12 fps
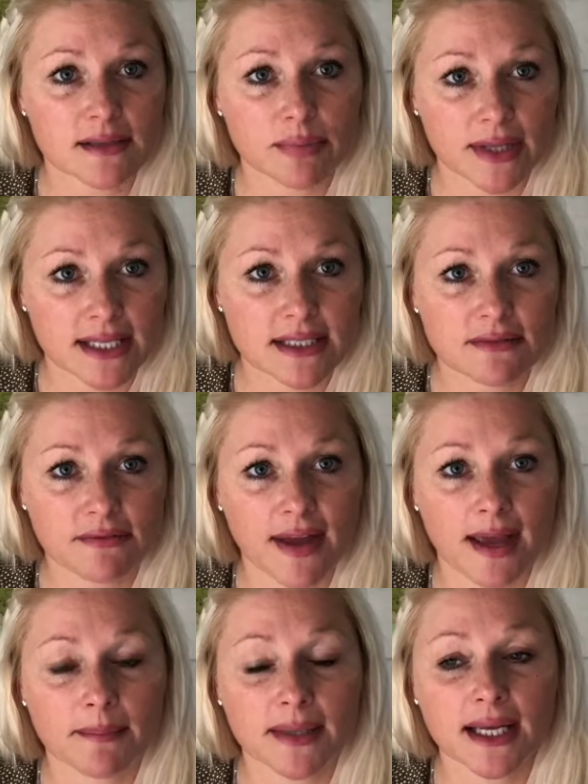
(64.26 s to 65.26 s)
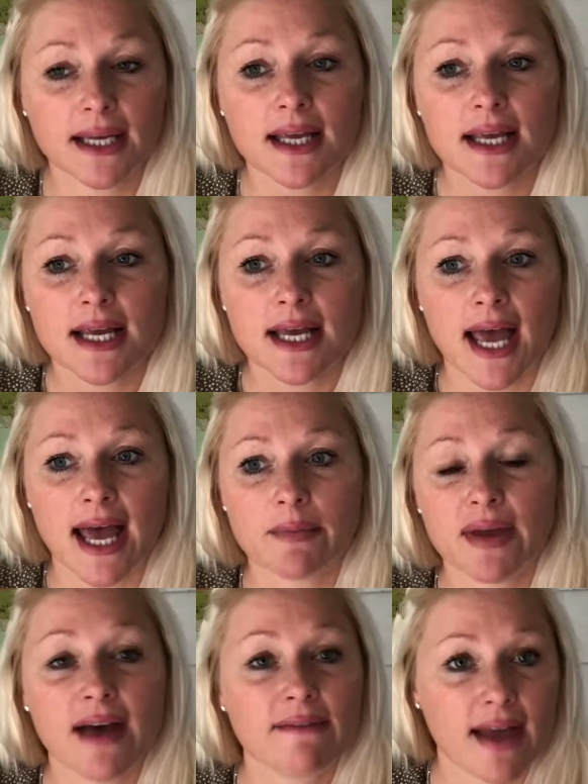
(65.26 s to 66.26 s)
a blended family, and
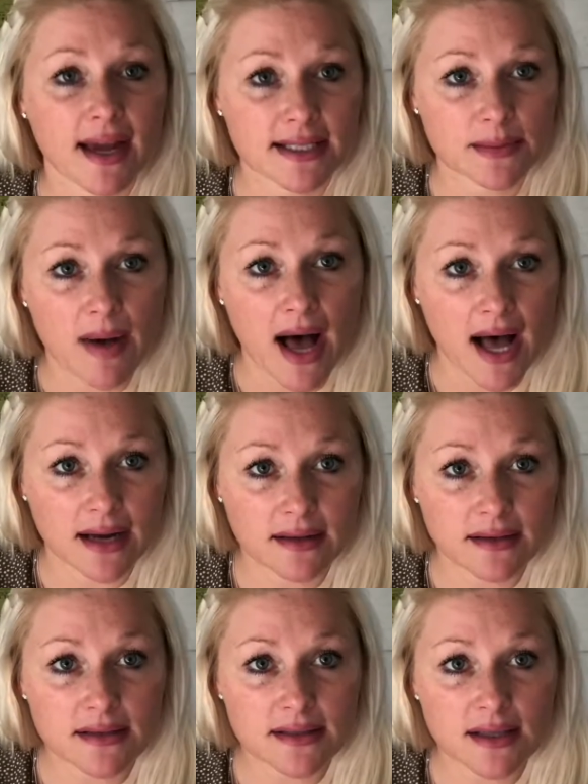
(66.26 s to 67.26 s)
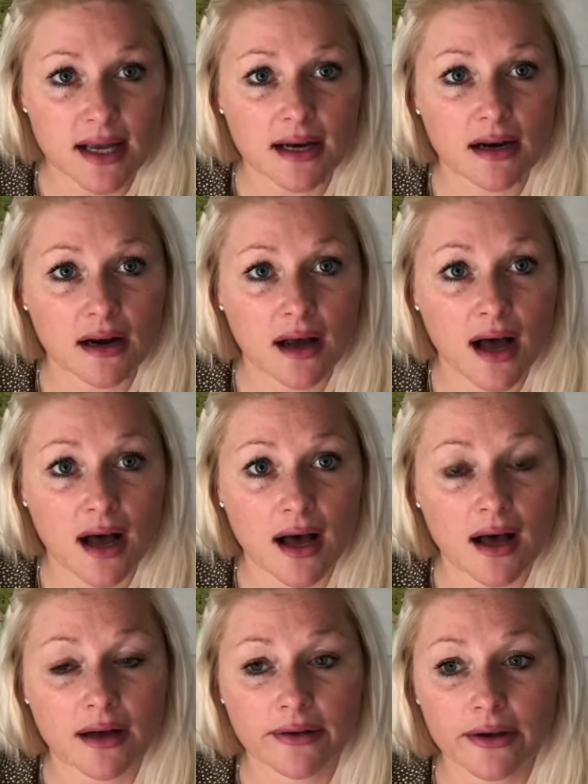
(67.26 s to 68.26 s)
we have ex-partners that
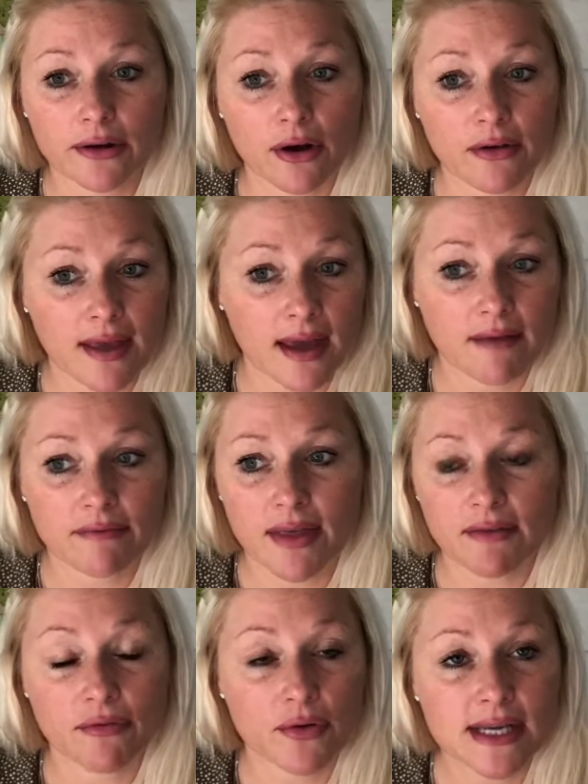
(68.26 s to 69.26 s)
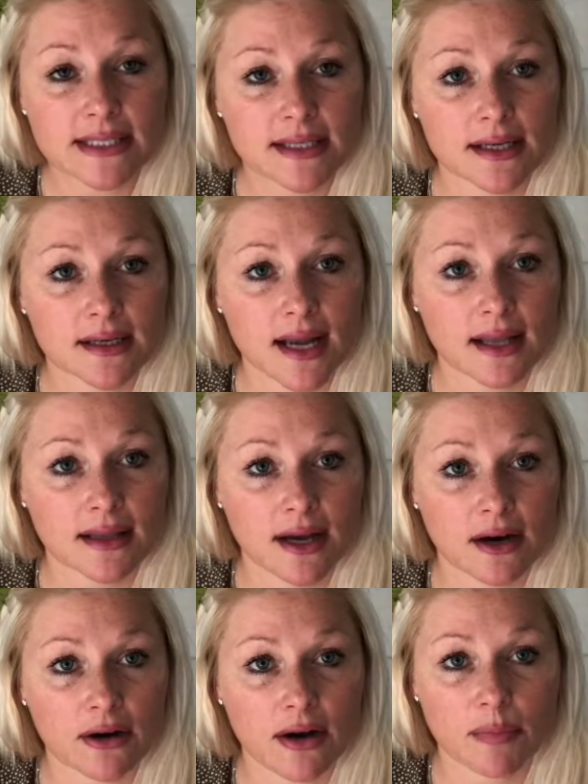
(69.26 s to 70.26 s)
are, you know, they have their voice and
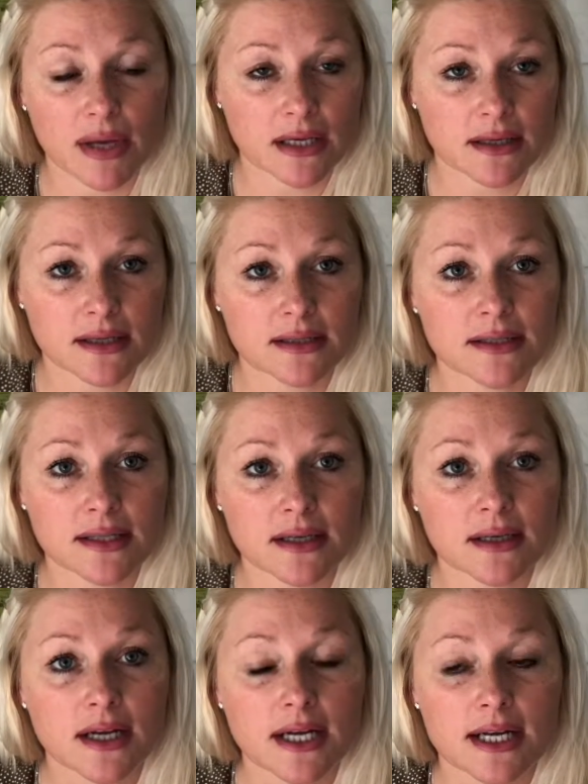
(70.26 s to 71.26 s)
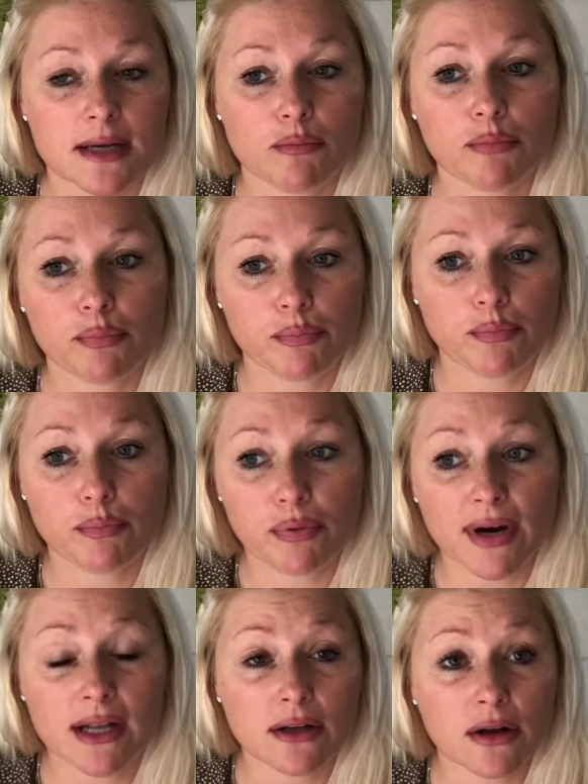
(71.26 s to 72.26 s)
their opinions and
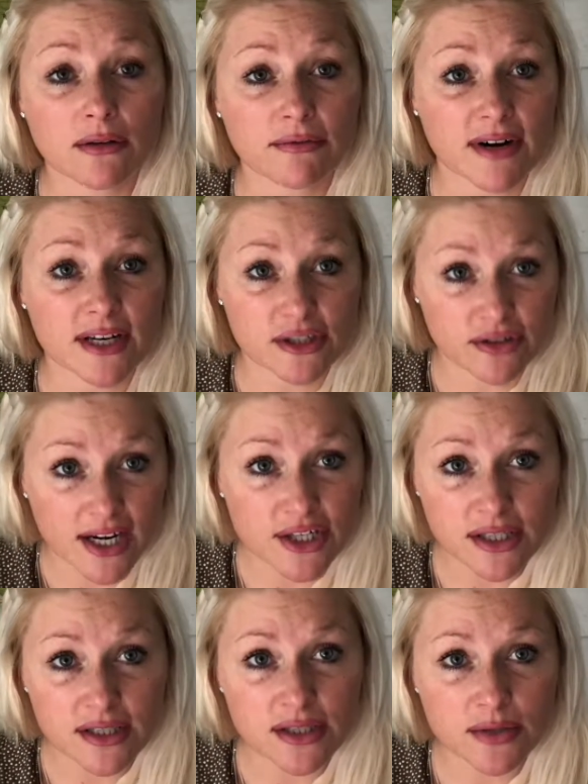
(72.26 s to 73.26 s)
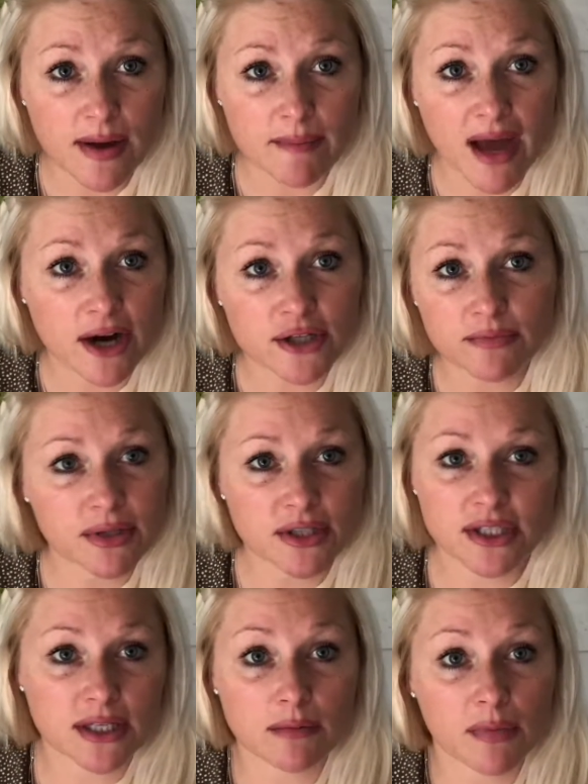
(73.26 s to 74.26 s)
bring a lot of frustrations to our marriage. I'm
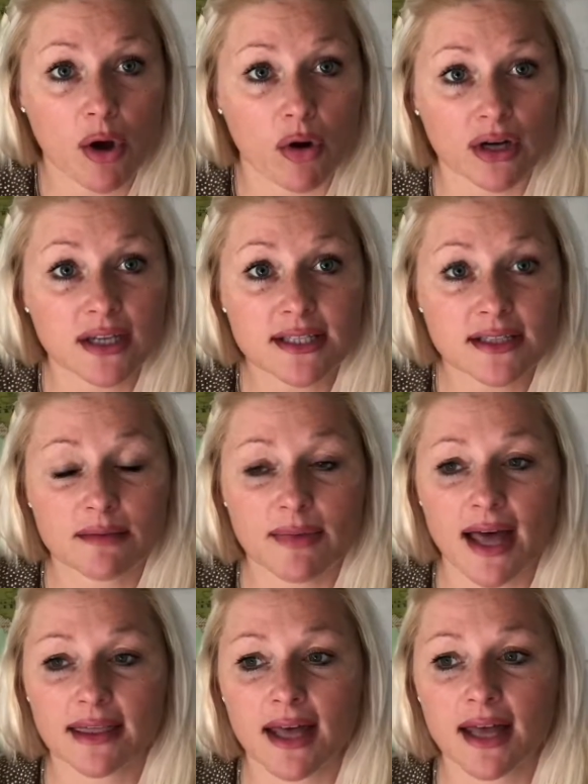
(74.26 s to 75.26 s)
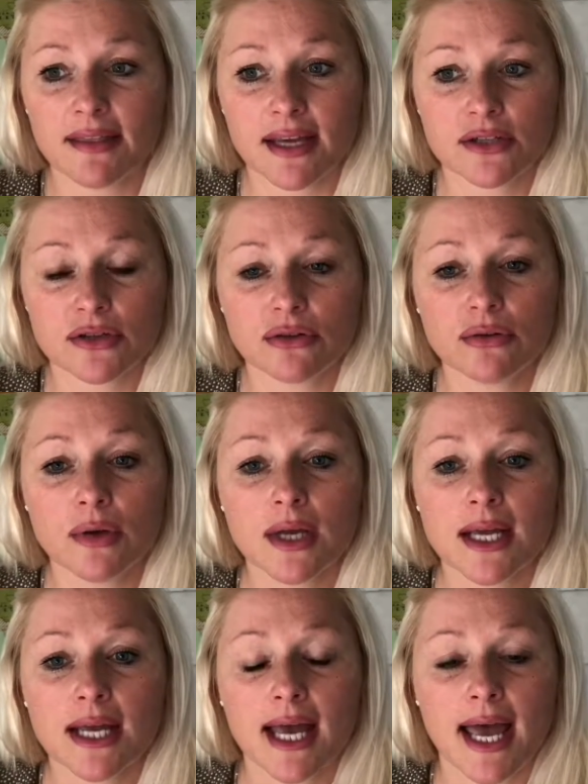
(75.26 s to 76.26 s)
just going to be honest about that. They do.
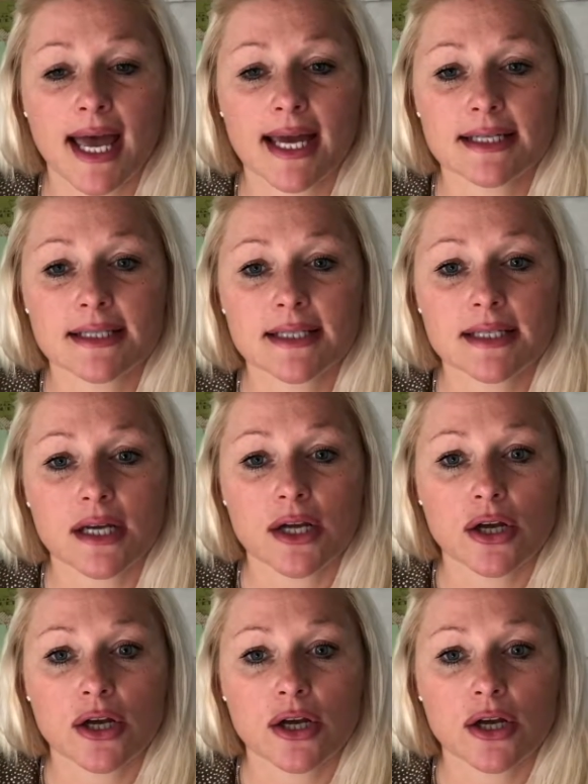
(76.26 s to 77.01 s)
And